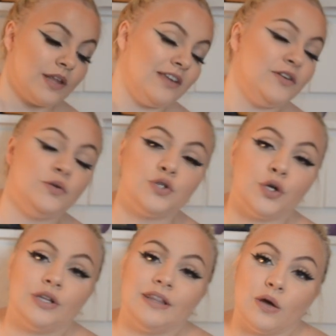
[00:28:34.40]
if you
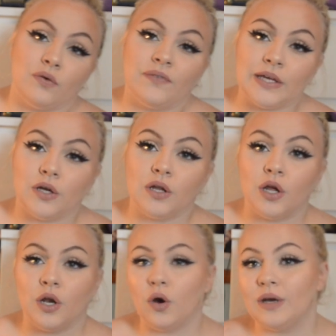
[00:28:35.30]
do, then they'll feel
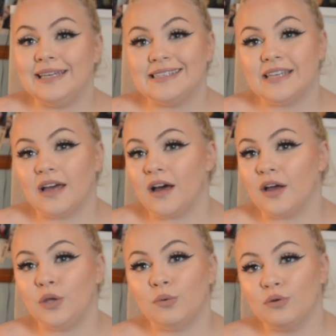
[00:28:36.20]
a lot easier.
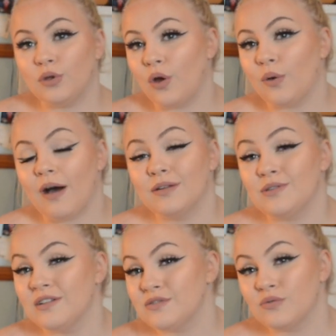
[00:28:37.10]
You will know how to
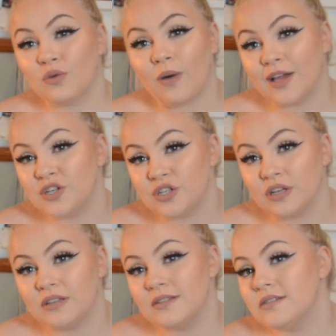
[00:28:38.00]
answer all the
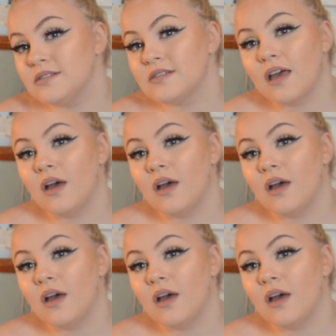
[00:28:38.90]
questions.